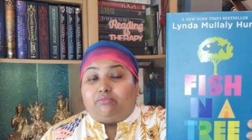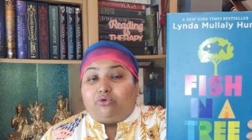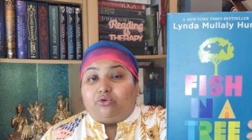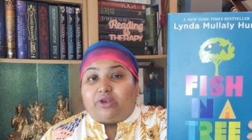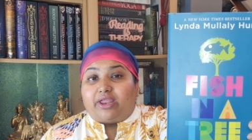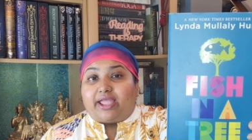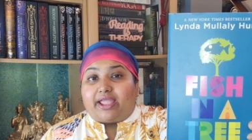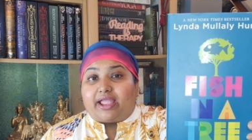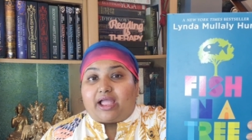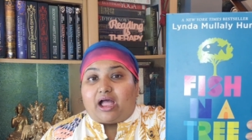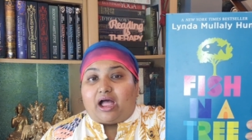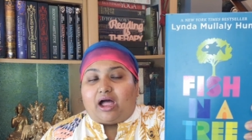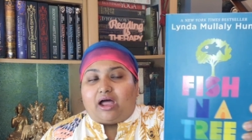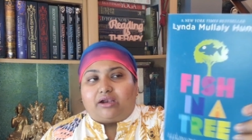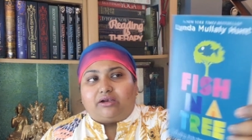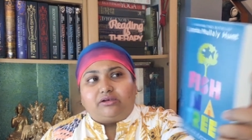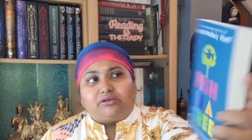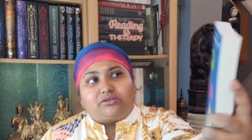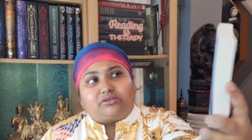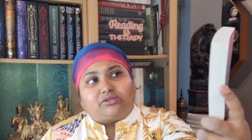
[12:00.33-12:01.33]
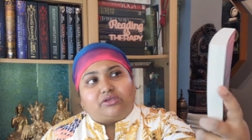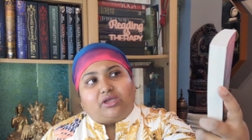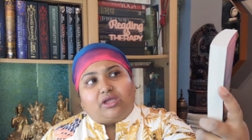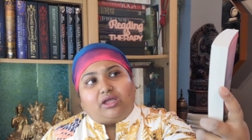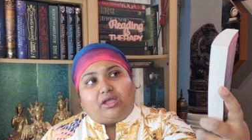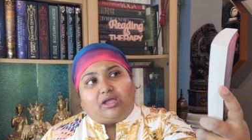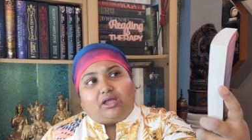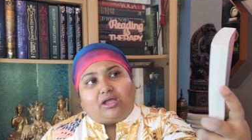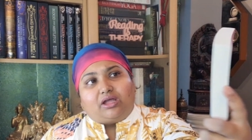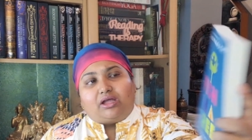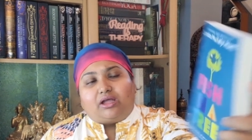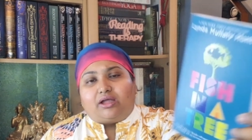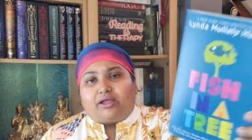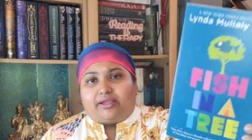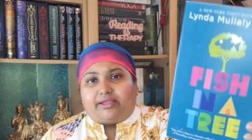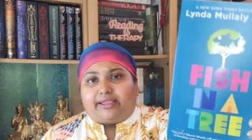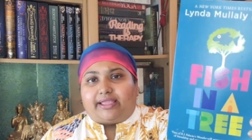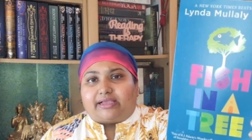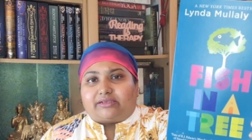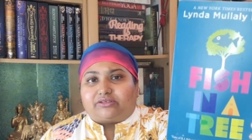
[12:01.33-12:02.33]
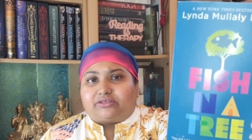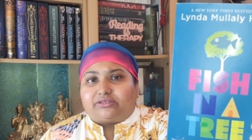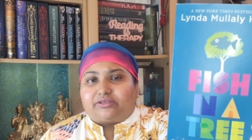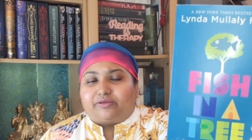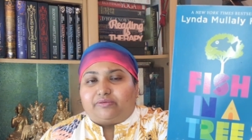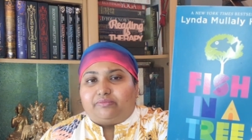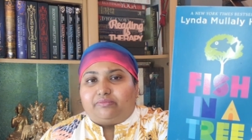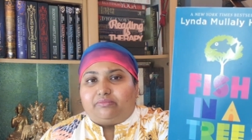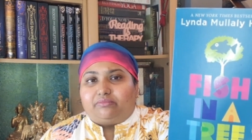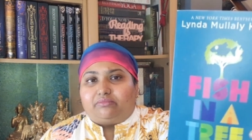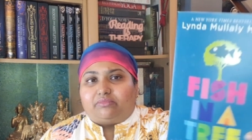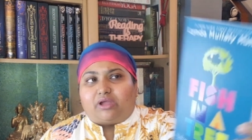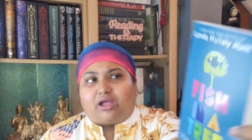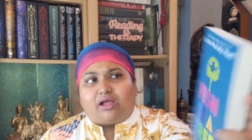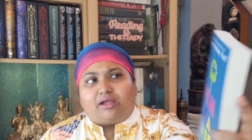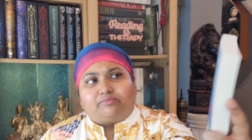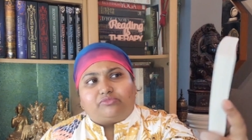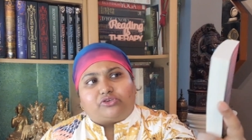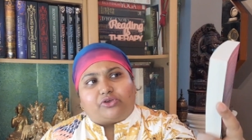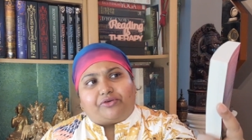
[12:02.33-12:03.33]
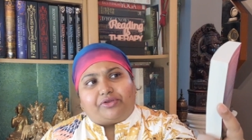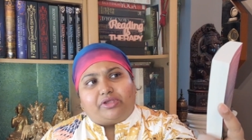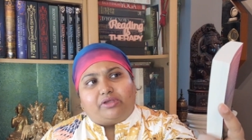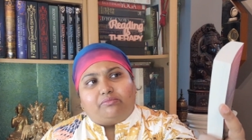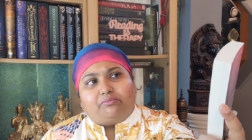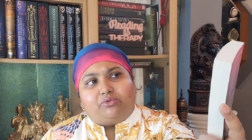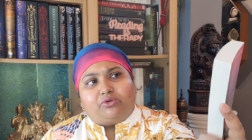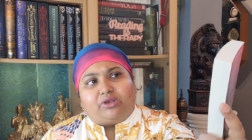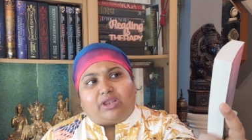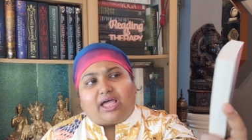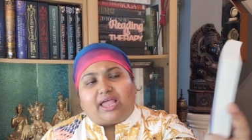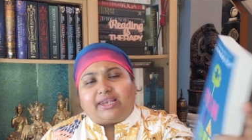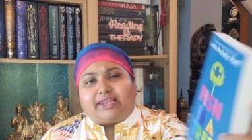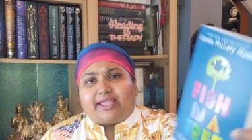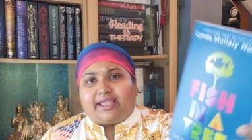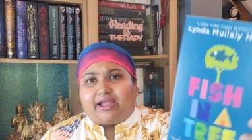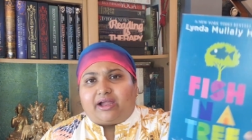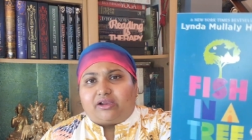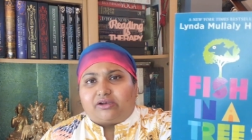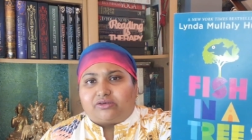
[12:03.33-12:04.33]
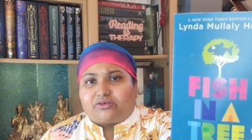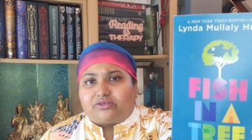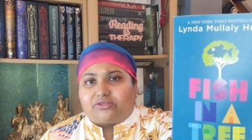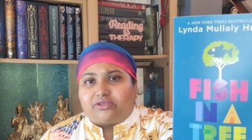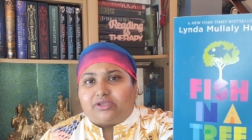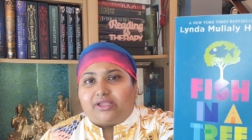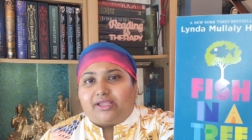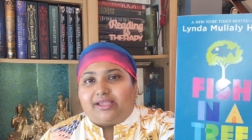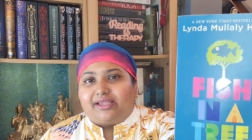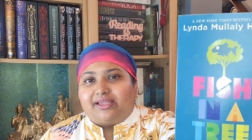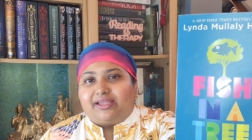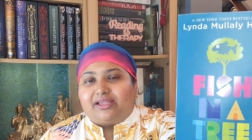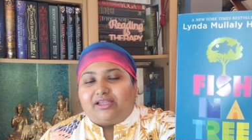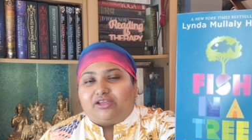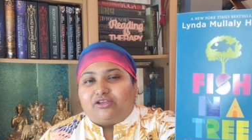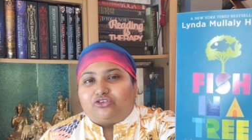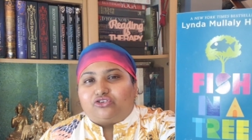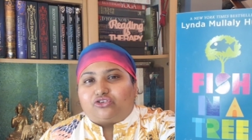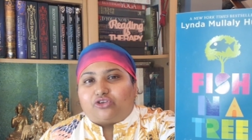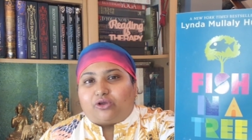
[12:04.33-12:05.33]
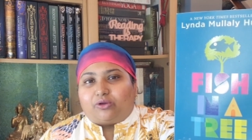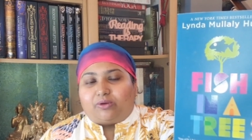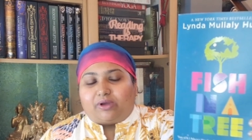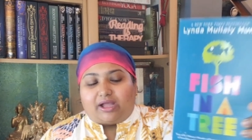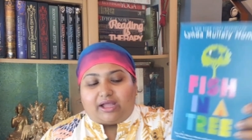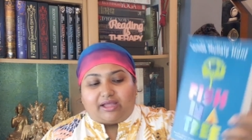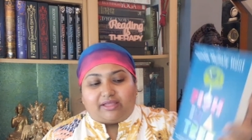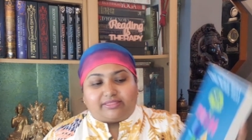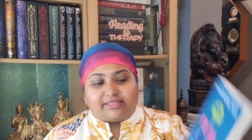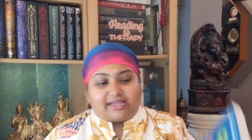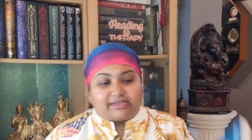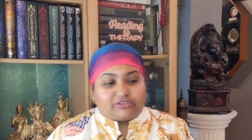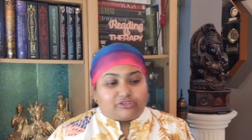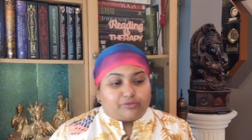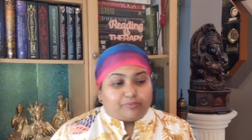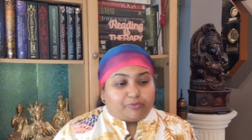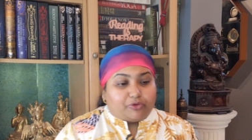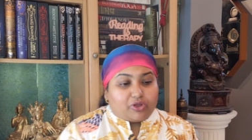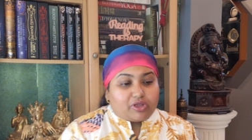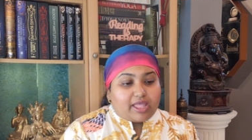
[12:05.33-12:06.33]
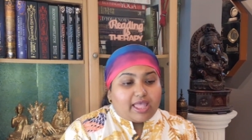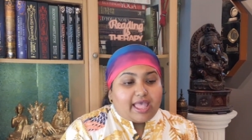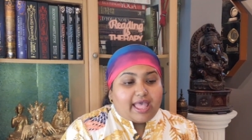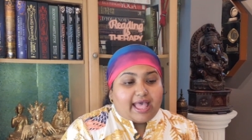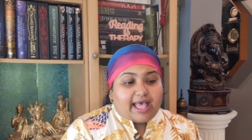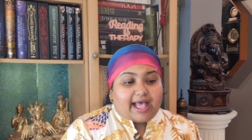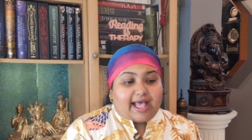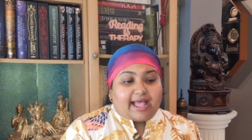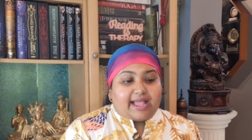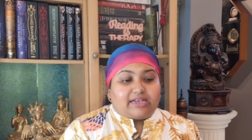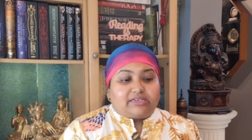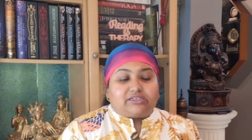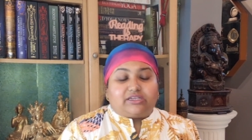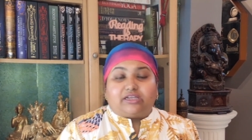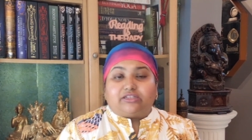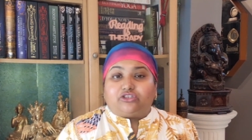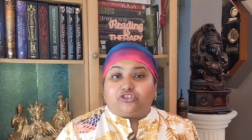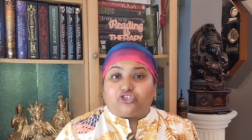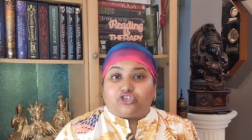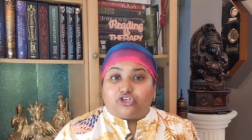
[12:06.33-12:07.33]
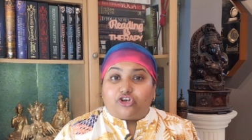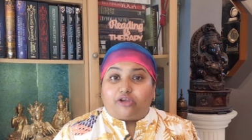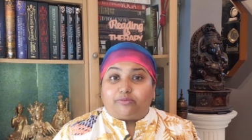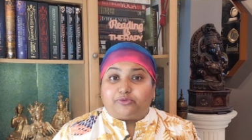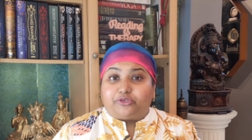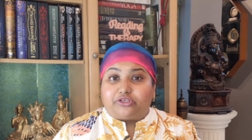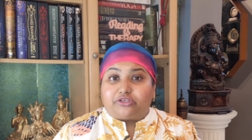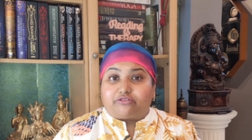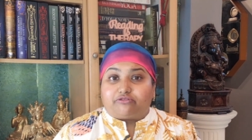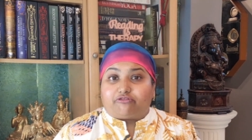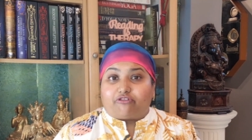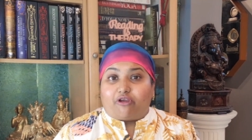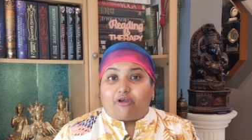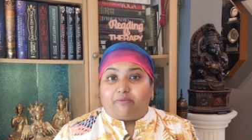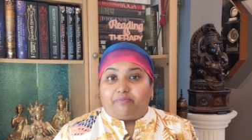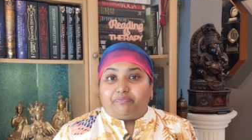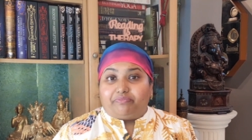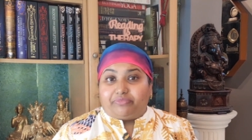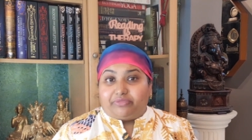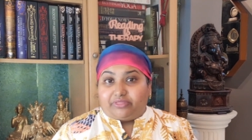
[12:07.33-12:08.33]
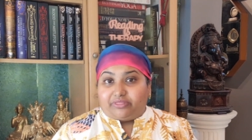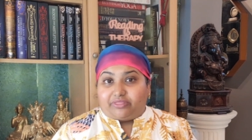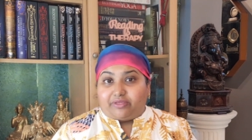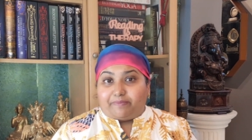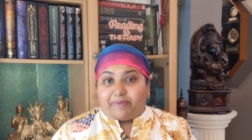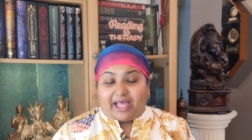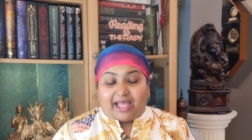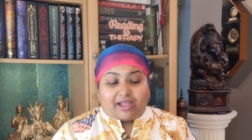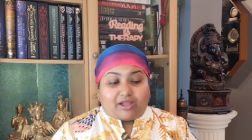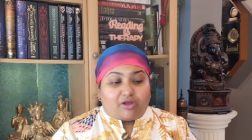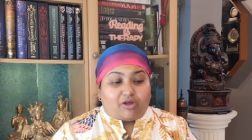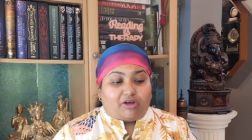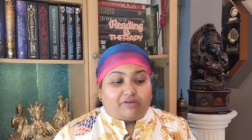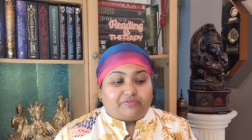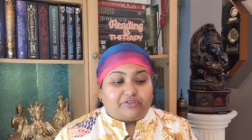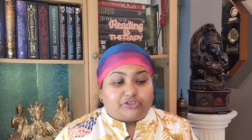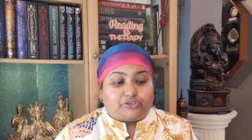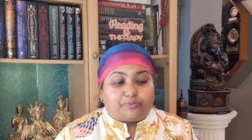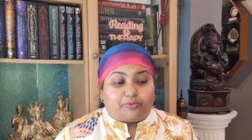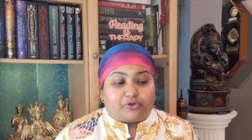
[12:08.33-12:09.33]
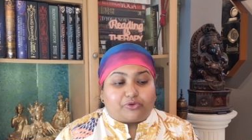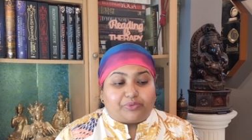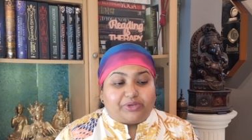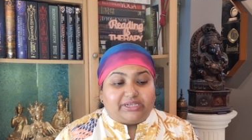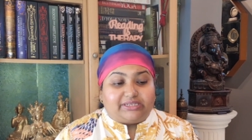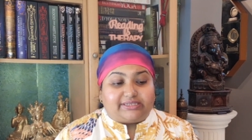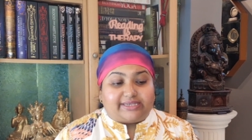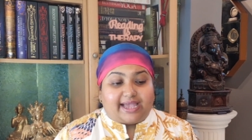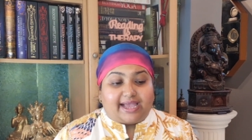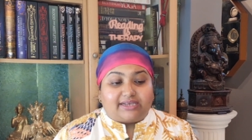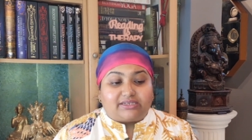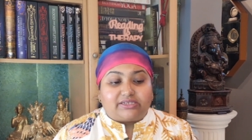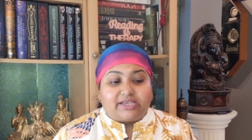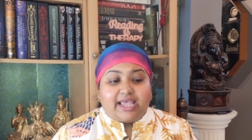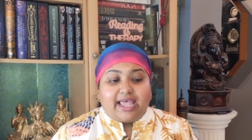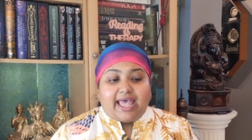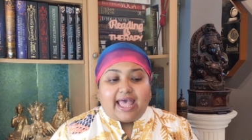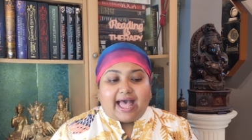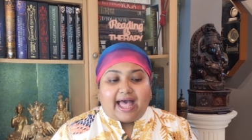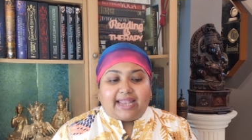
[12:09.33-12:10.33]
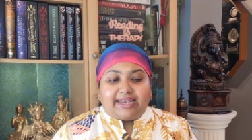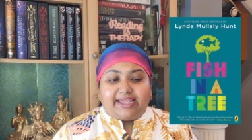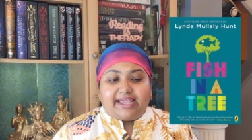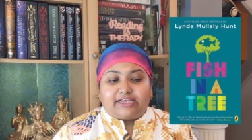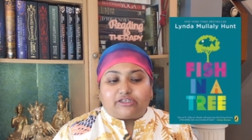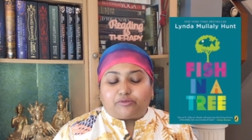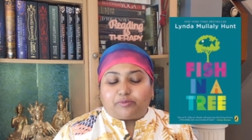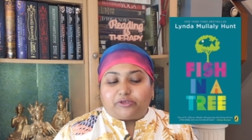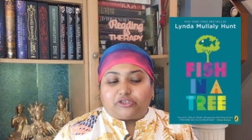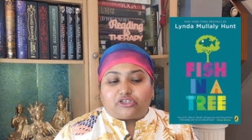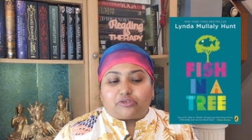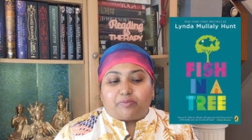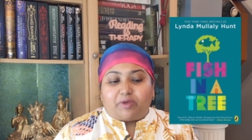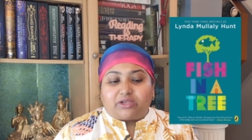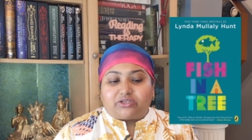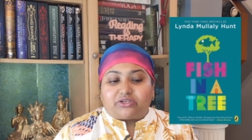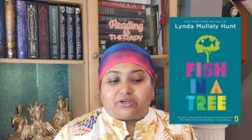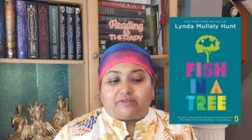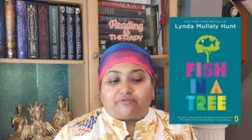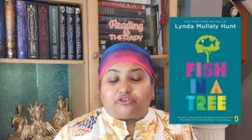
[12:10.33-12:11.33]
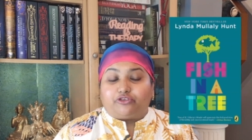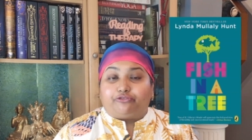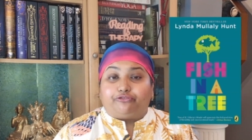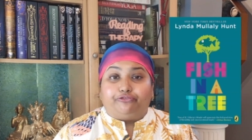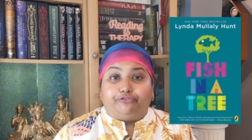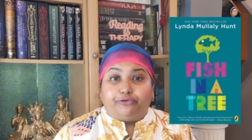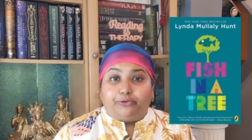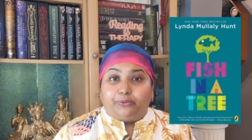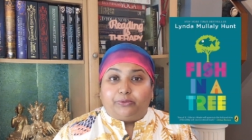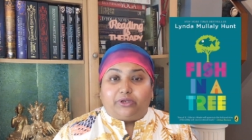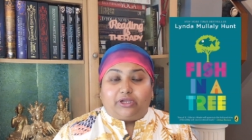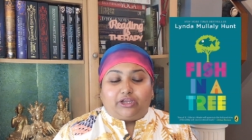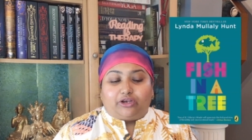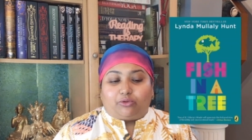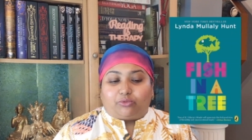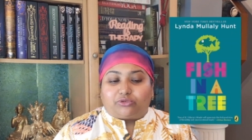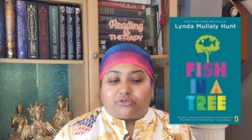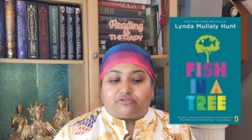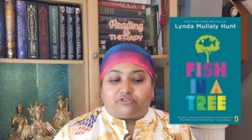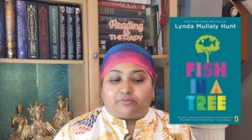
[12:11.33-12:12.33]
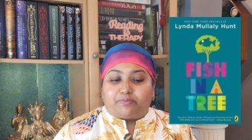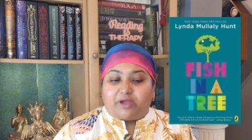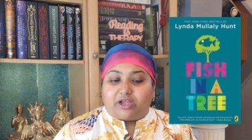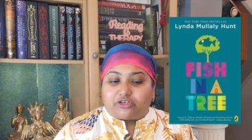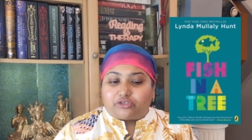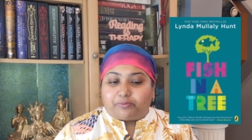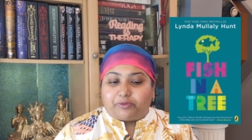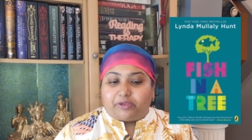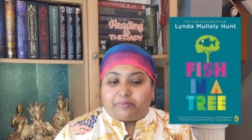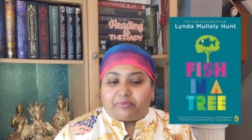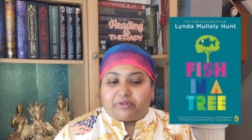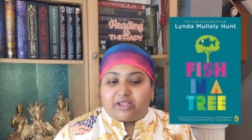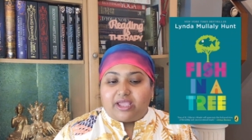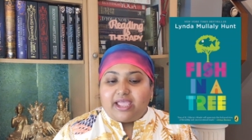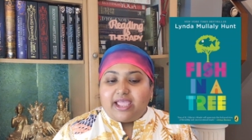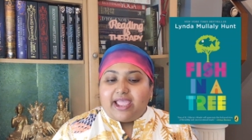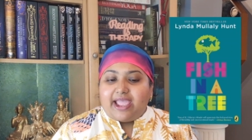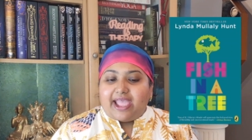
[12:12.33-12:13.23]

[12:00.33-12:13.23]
Moulay Hunt. Yes, I'm sorry, Mulale Hunt. So that's the book, and the synopsis from the back of this book reads as, Ali has been smart enough to fool a lot of smart people.